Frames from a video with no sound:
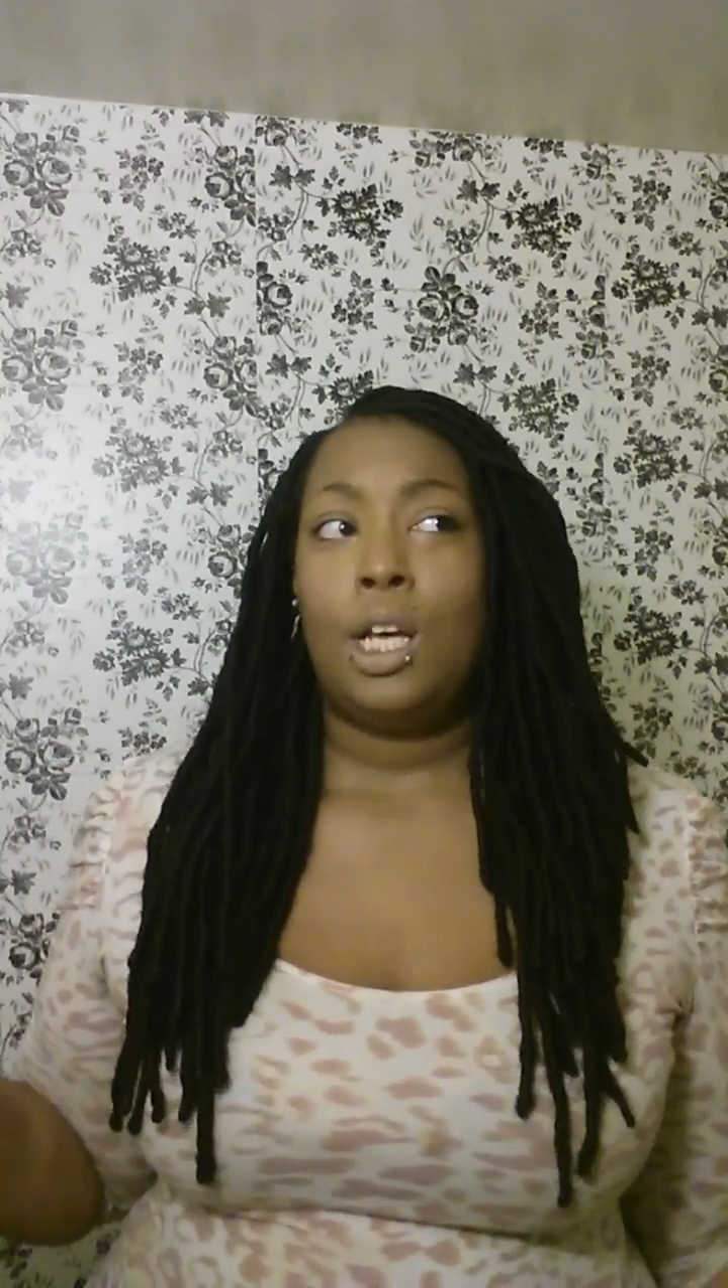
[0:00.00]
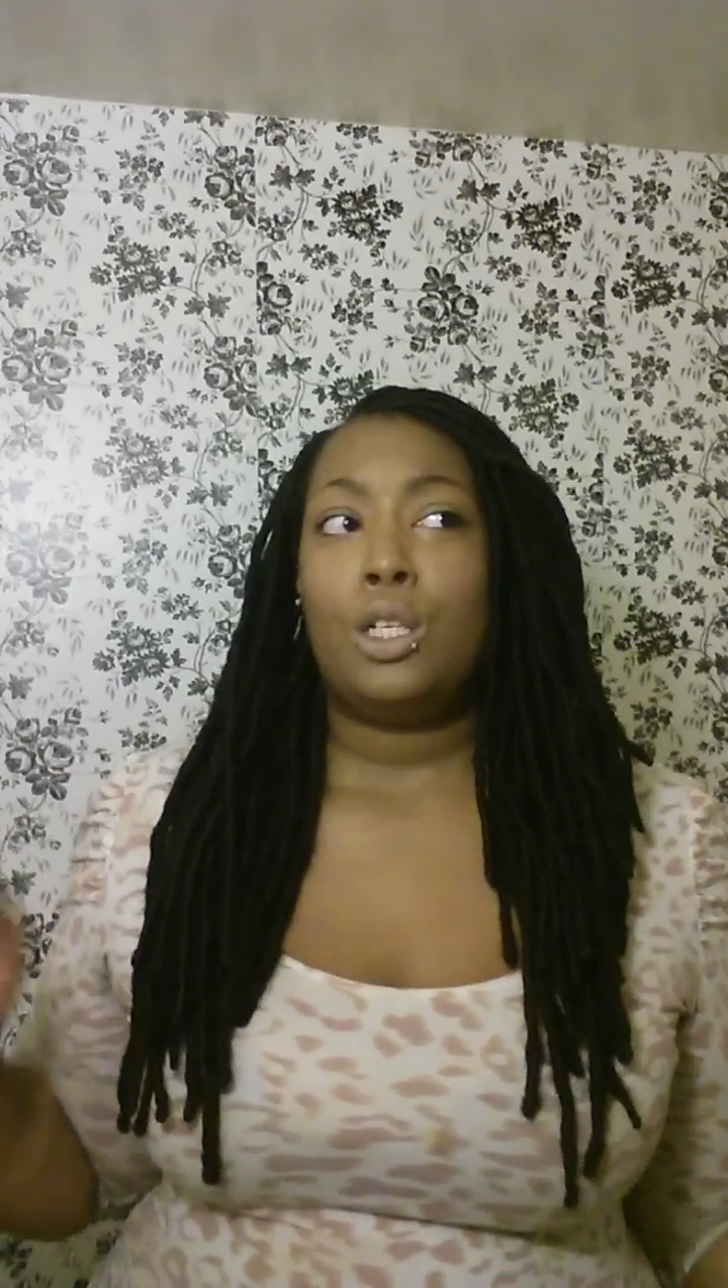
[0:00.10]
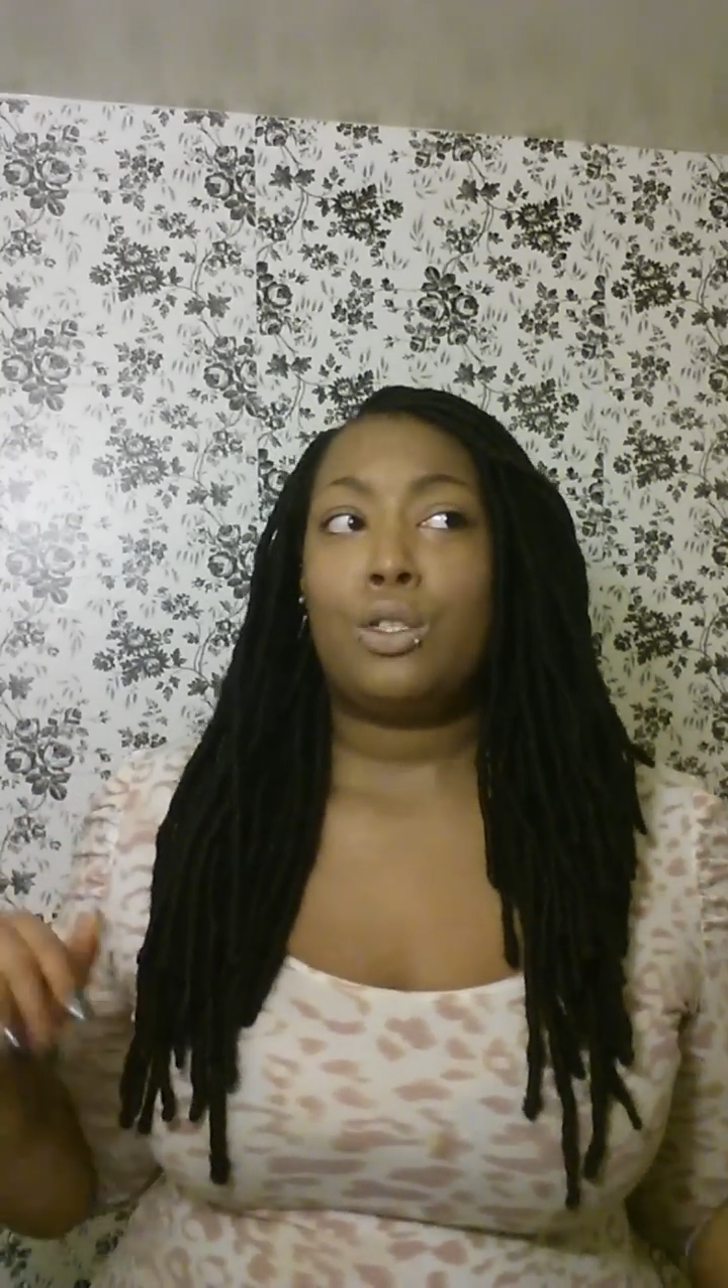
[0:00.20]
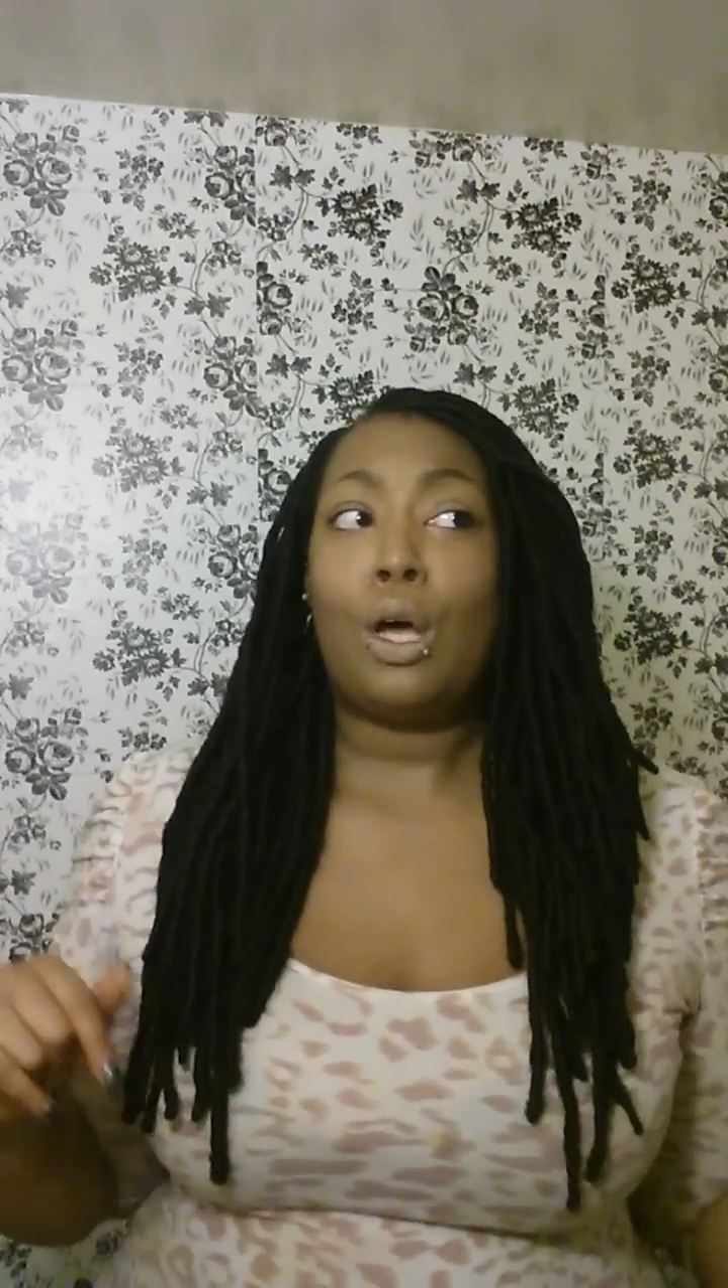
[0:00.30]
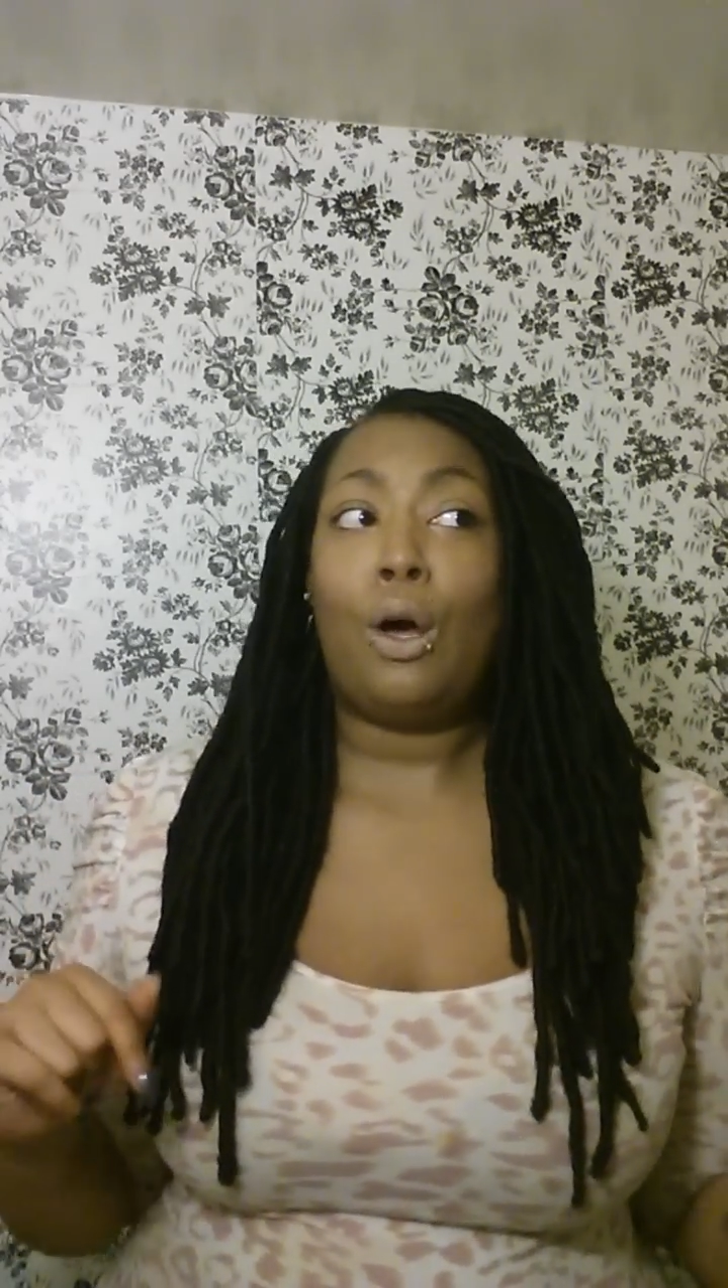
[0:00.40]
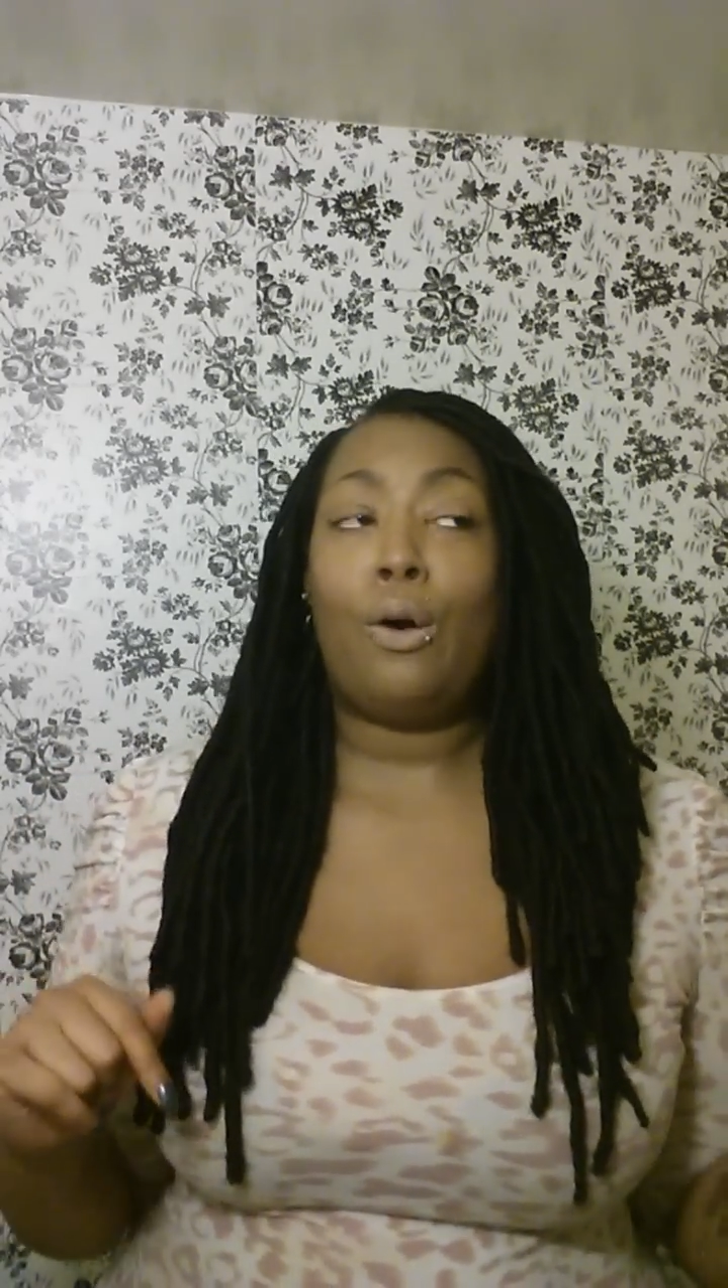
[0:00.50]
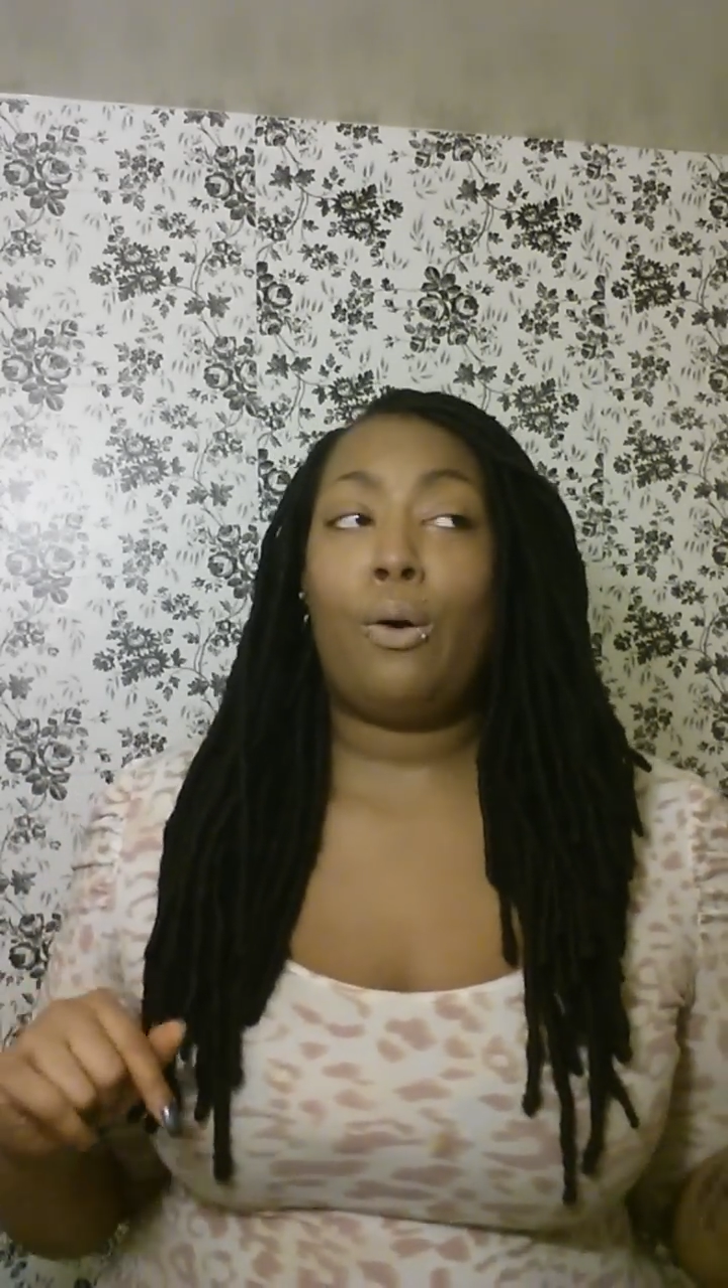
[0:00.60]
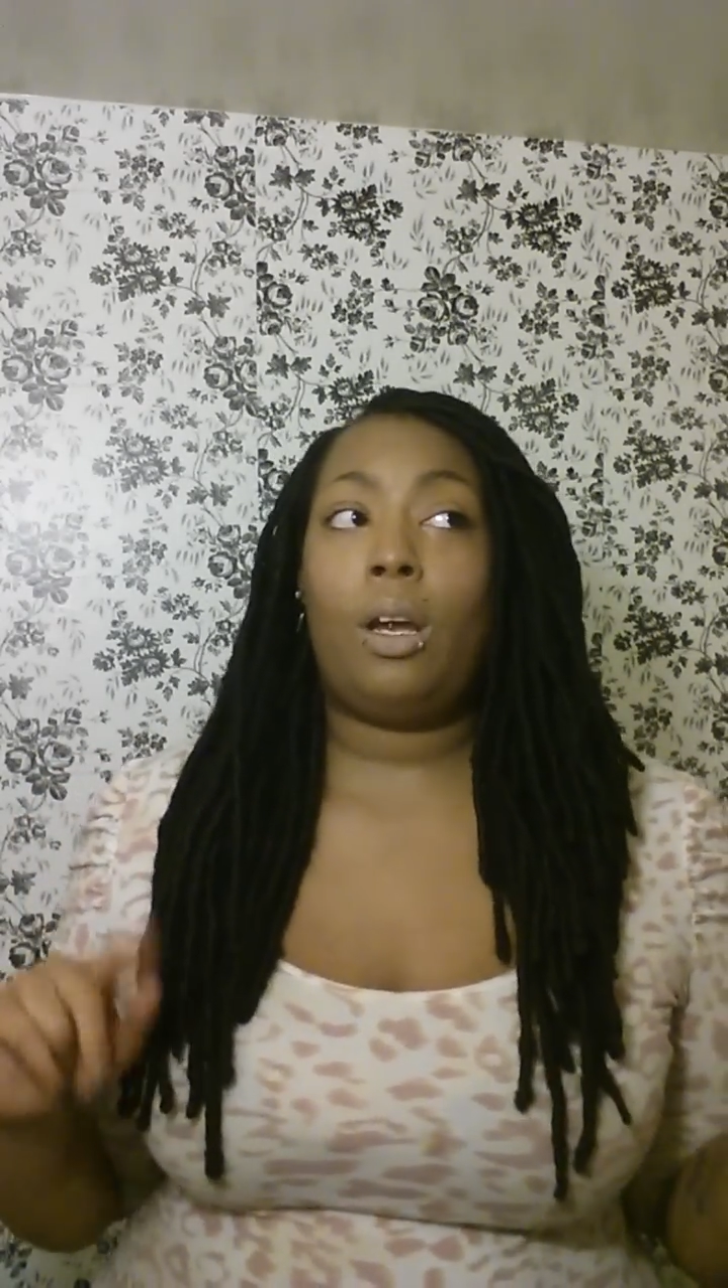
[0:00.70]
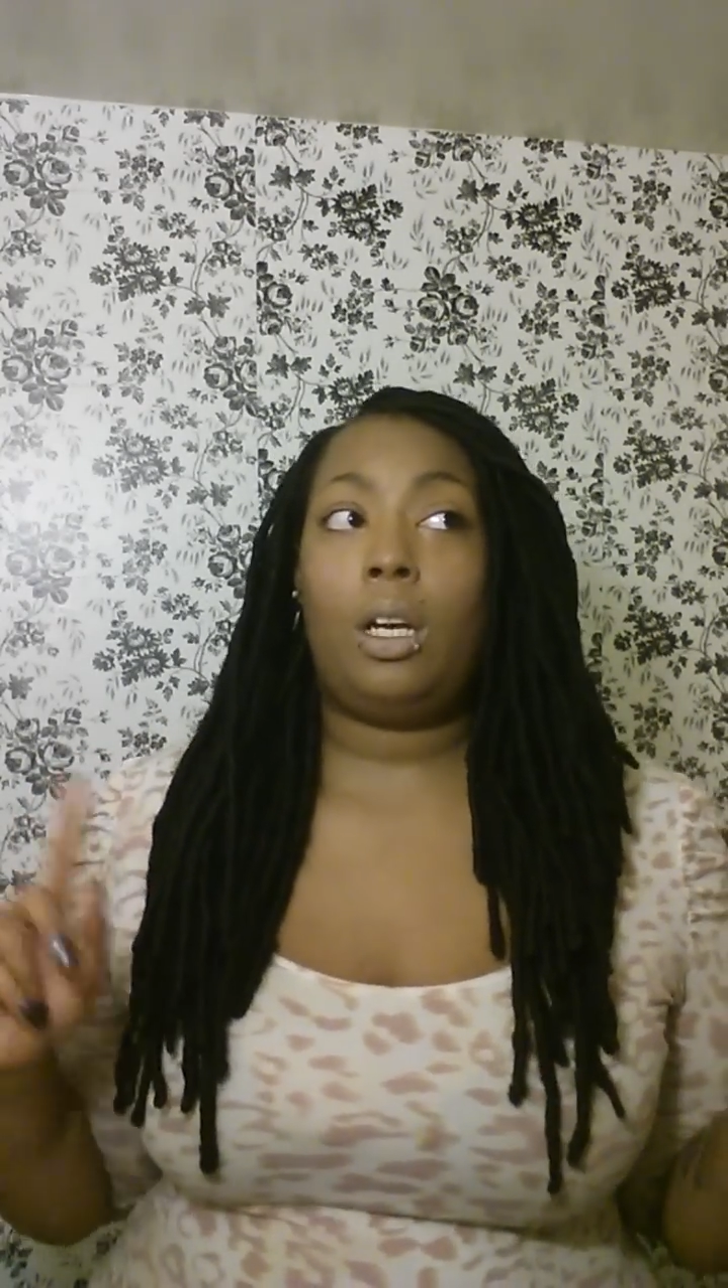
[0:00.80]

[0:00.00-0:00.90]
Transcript: So